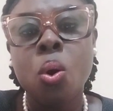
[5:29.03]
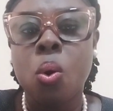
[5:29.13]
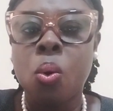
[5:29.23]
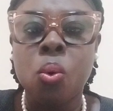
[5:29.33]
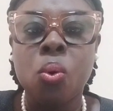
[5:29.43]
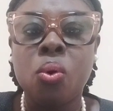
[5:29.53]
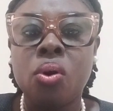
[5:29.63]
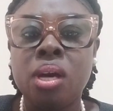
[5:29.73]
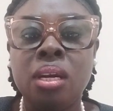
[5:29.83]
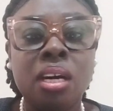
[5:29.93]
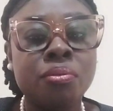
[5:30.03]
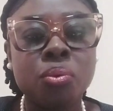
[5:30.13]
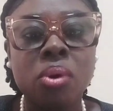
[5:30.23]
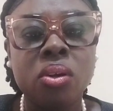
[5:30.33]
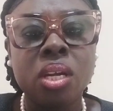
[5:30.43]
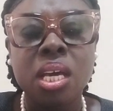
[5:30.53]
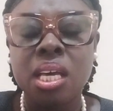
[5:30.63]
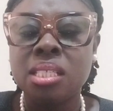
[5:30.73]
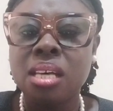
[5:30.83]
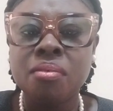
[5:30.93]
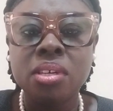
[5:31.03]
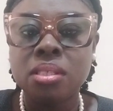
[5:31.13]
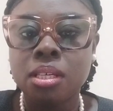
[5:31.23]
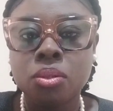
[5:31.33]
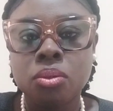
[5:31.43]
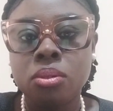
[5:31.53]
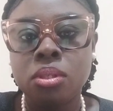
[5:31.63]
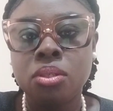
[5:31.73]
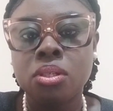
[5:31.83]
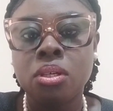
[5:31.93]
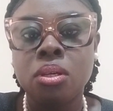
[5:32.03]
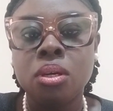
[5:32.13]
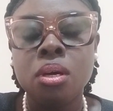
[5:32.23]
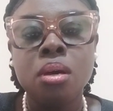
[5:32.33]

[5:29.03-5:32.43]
or a loved one is having such condition.